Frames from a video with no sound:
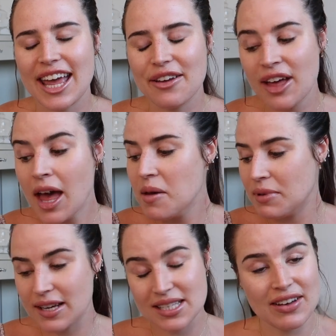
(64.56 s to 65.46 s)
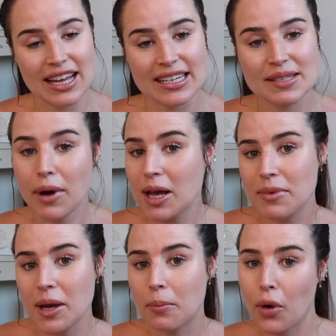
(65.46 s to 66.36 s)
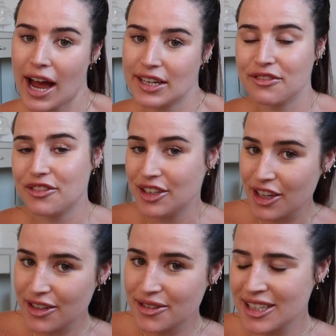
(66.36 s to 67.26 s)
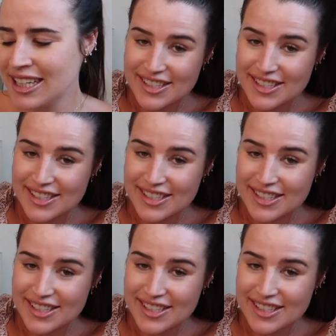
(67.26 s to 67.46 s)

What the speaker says: if Becase of Alice might be a brand for you.